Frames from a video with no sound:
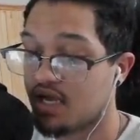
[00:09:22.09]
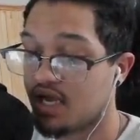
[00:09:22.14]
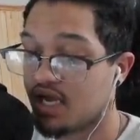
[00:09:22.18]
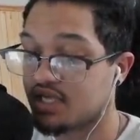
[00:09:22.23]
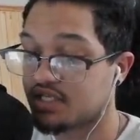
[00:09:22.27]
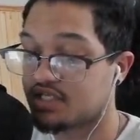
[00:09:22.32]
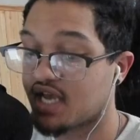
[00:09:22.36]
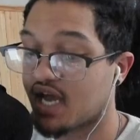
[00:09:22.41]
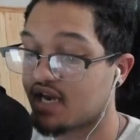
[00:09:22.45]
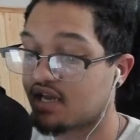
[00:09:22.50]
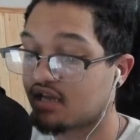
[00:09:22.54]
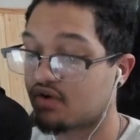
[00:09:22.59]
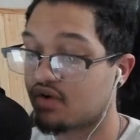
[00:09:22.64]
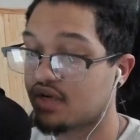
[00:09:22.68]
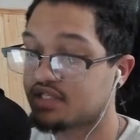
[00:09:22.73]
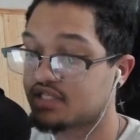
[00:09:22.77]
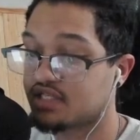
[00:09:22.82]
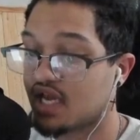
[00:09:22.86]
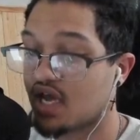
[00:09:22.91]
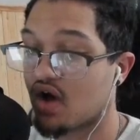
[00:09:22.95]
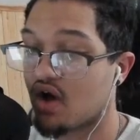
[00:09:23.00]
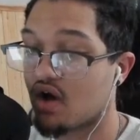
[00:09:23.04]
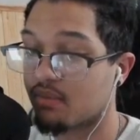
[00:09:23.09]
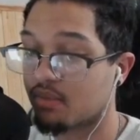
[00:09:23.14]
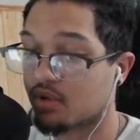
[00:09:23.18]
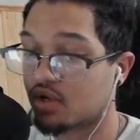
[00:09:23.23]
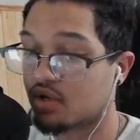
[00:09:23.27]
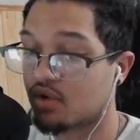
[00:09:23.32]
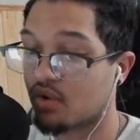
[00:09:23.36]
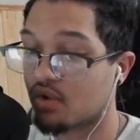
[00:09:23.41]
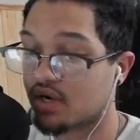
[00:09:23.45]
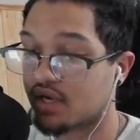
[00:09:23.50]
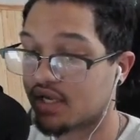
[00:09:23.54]
It's kind of crazy how I'm
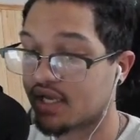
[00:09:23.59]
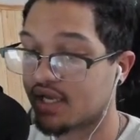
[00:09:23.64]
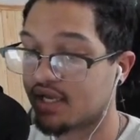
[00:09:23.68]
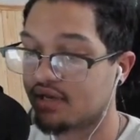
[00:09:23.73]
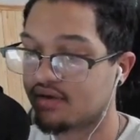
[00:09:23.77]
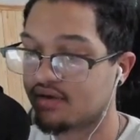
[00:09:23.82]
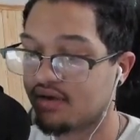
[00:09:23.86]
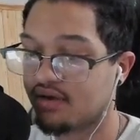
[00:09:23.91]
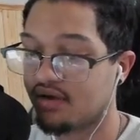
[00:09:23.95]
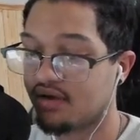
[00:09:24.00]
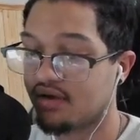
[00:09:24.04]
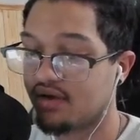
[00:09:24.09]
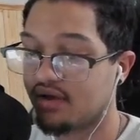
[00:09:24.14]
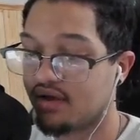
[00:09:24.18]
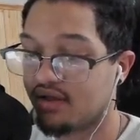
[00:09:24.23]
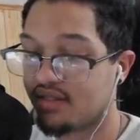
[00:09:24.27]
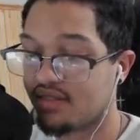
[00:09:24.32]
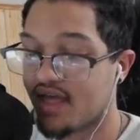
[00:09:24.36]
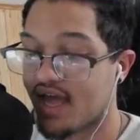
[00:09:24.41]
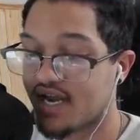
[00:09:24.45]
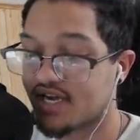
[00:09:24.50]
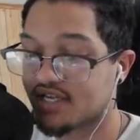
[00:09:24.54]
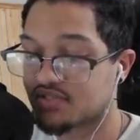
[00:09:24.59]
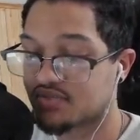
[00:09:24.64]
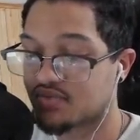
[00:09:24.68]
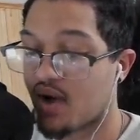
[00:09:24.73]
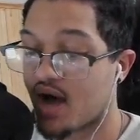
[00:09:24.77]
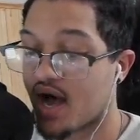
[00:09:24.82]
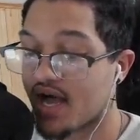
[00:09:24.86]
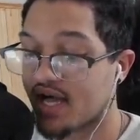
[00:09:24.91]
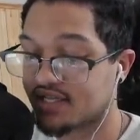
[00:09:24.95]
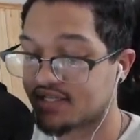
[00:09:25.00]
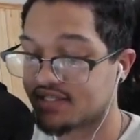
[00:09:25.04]
recording it. That is
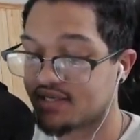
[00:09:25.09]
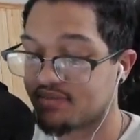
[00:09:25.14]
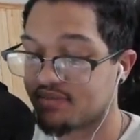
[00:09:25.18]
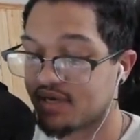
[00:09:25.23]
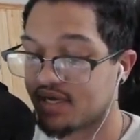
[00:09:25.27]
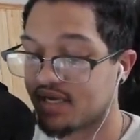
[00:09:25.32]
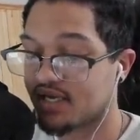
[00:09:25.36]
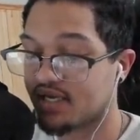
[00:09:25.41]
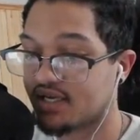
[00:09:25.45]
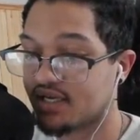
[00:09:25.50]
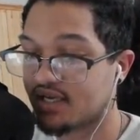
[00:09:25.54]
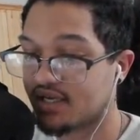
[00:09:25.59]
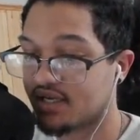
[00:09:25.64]
wild to me.